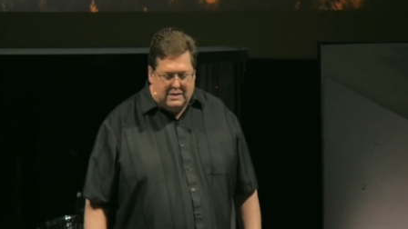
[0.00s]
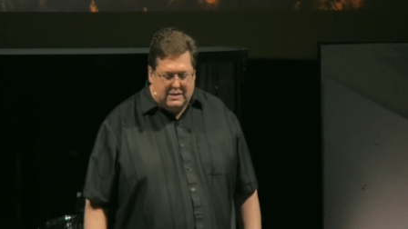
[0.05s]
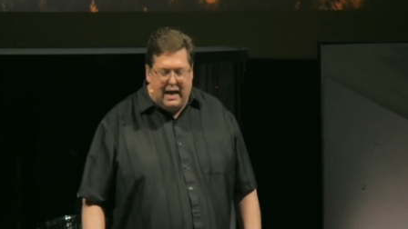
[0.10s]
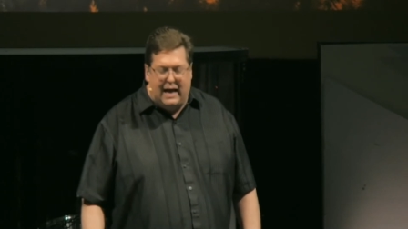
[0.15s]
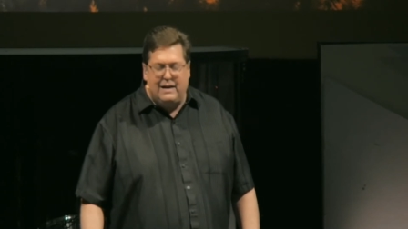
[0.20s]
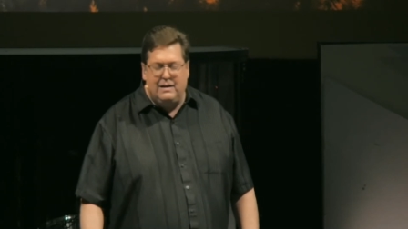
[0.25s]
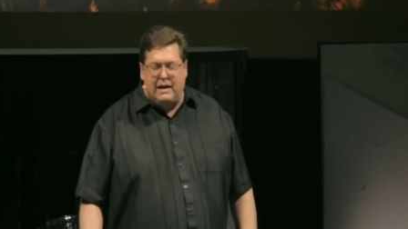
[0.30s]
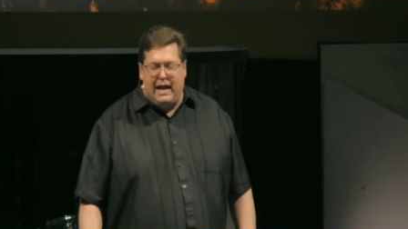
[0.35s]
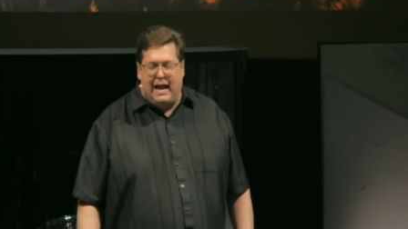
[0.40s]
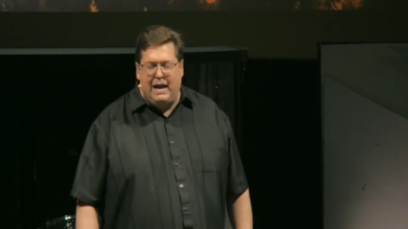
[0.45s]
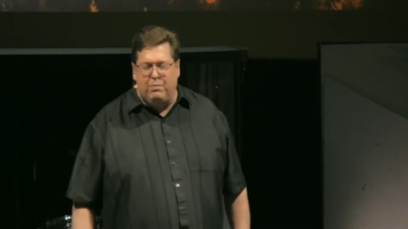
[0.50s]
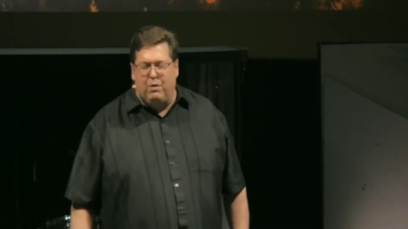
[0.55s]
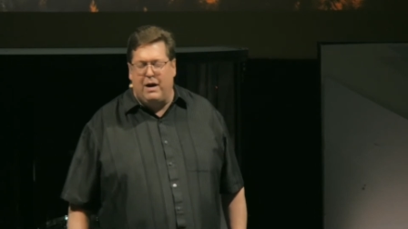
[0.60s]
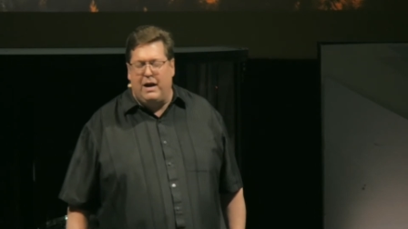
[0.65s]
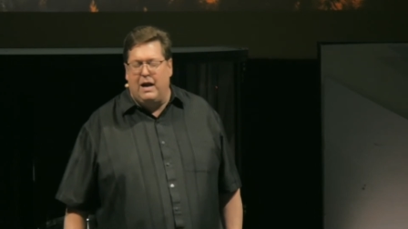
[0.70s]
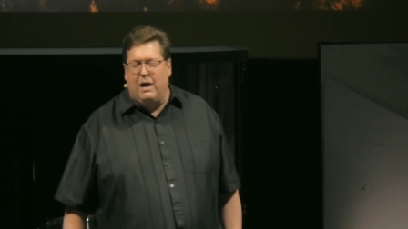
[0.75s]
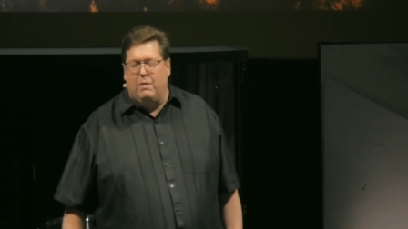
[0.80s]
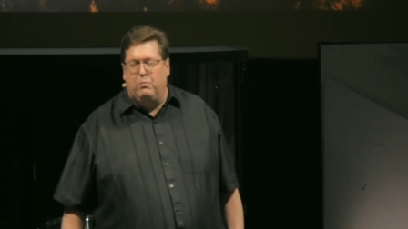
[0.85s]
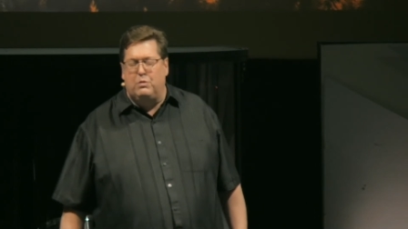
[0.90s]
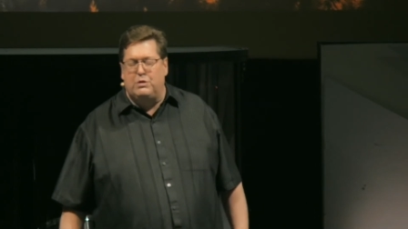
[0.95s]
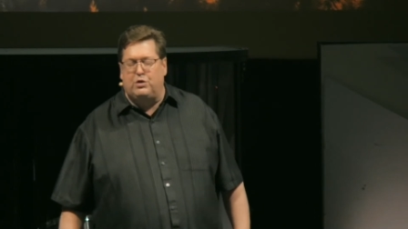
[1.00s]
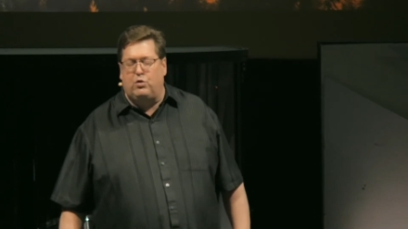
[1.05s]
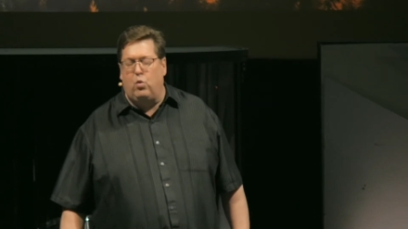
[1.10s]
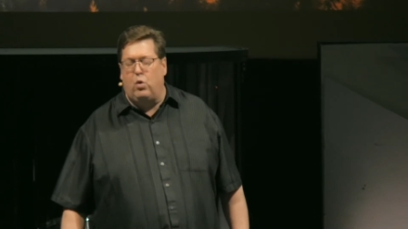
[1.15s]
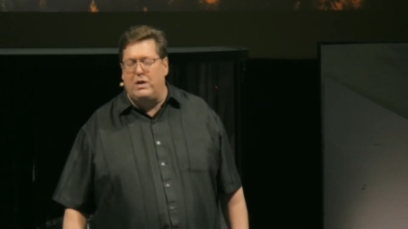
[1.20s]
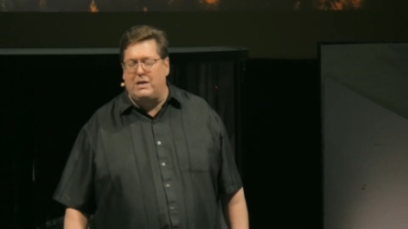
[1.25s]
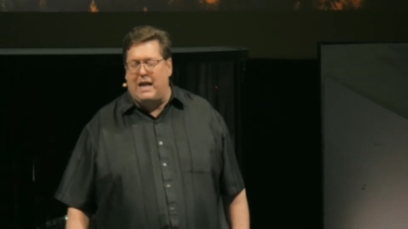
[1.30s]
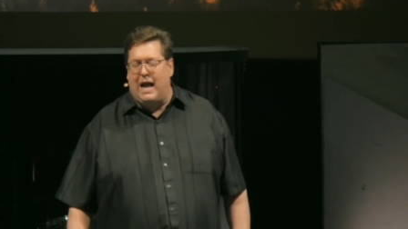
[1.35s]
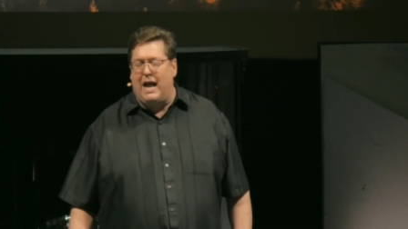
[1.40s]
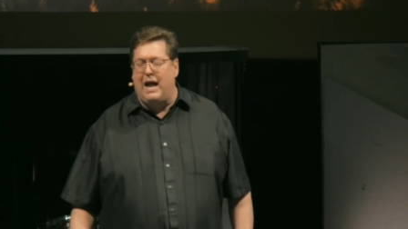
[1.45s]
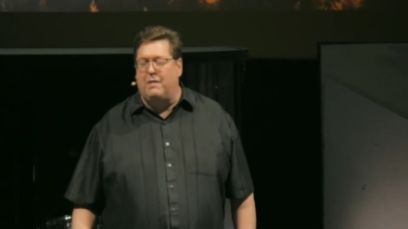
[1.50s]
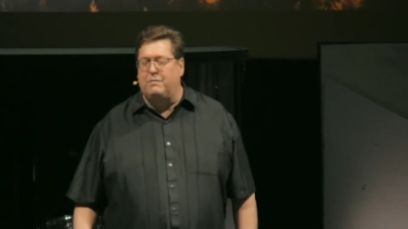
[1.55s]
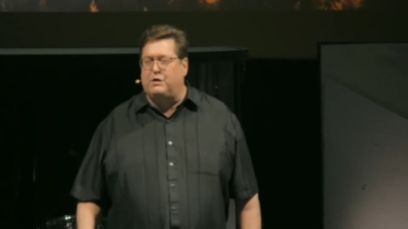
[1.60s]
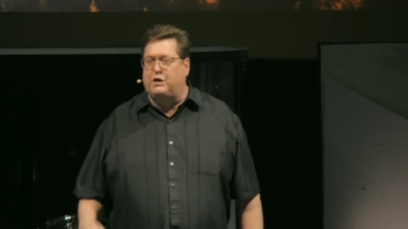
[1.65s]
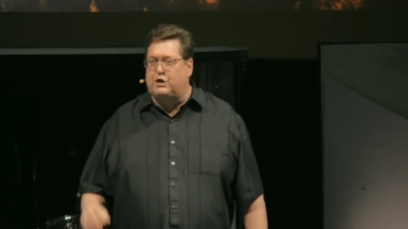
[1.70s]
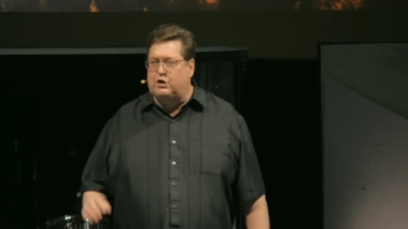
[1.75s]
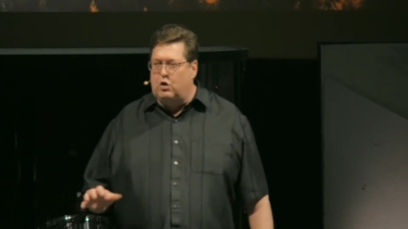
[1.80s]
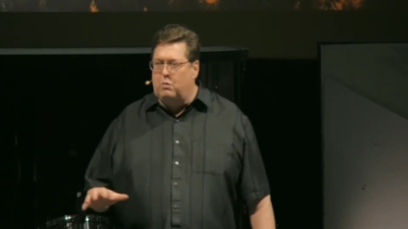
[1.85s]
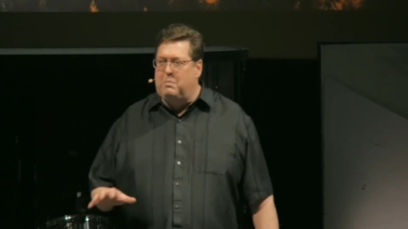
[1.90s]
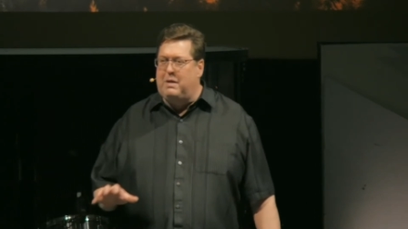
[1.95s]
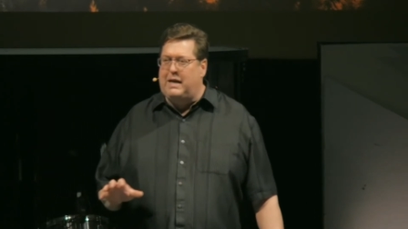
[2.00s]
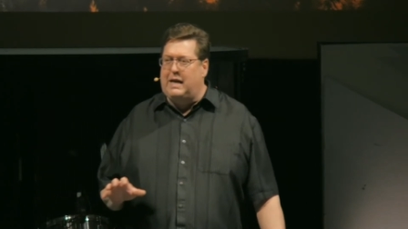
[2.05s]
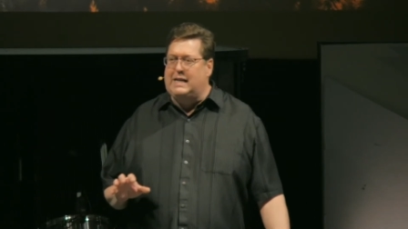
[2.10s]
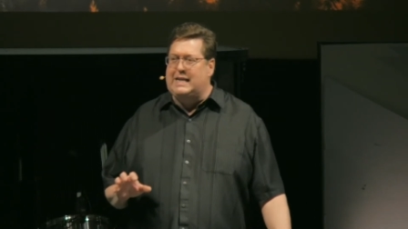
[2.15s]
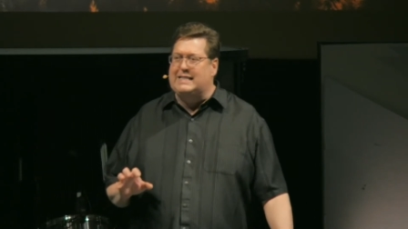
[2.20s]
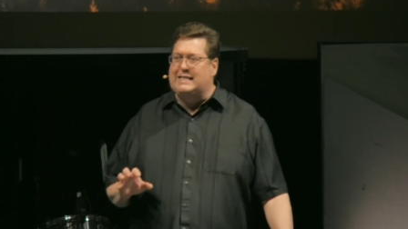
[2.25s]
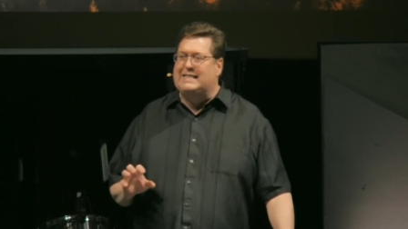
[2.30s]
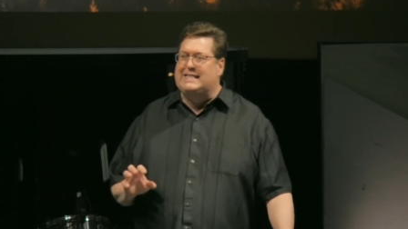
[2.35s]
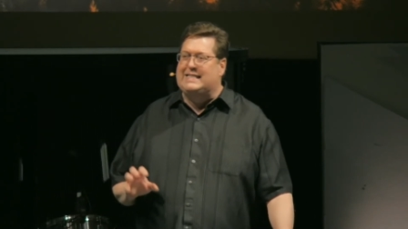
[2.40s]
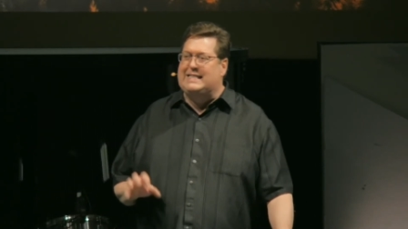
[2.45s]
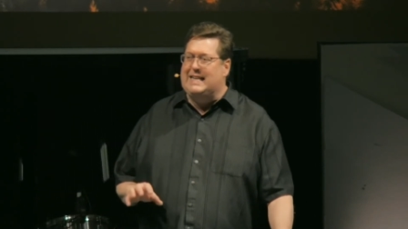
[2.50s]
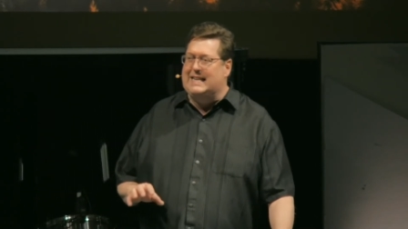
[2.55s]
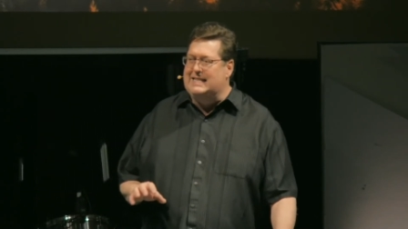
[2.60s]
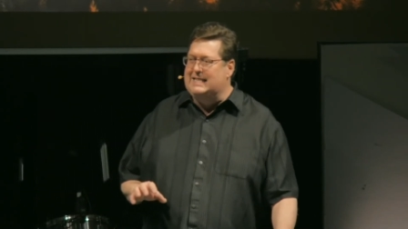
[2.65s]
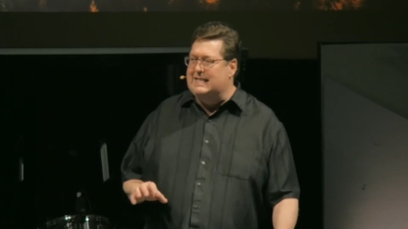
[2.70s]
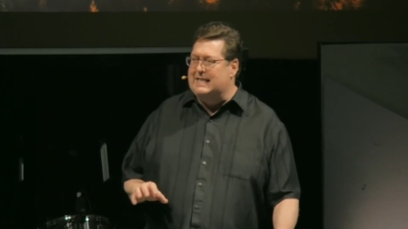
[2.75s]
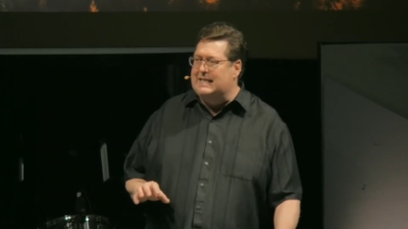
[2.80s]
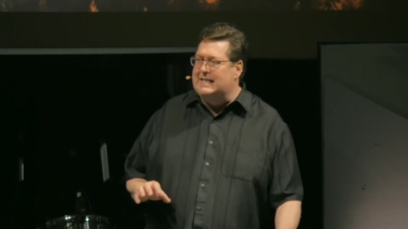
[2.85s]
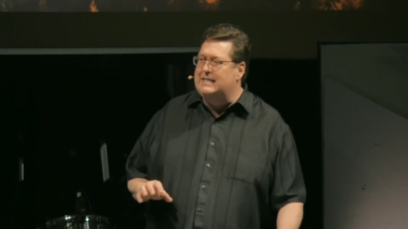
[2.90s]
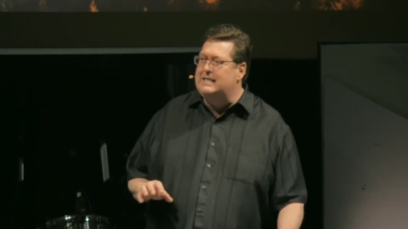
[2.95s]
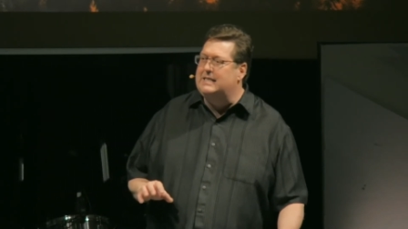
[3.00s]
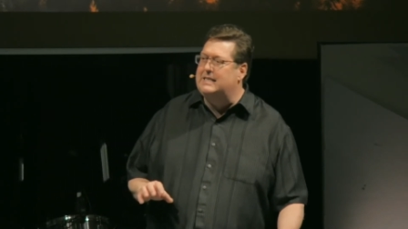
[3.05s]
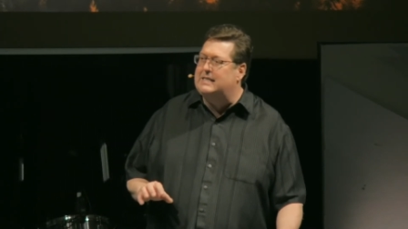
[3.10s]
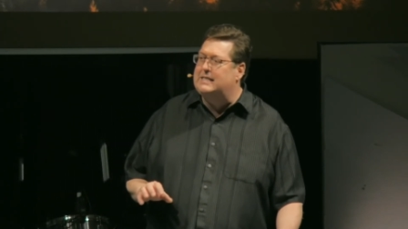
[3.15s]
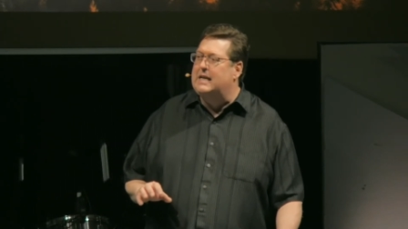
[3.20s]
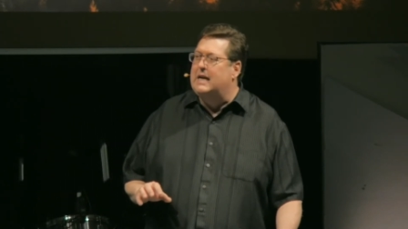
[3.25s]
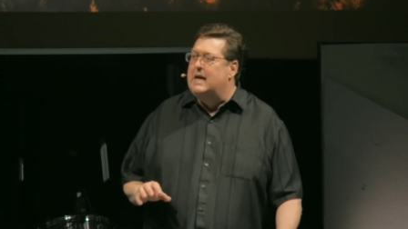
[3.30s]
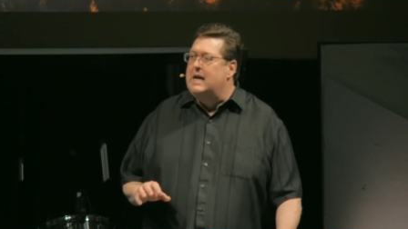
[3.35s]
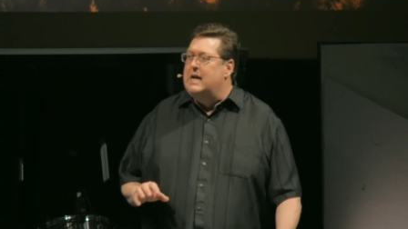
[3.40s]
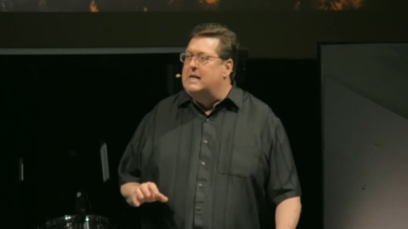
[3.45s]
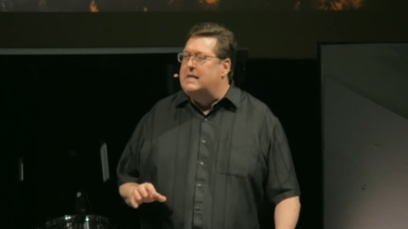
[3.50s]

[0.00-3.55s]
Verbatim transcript: that Abraham was going to have so many descendants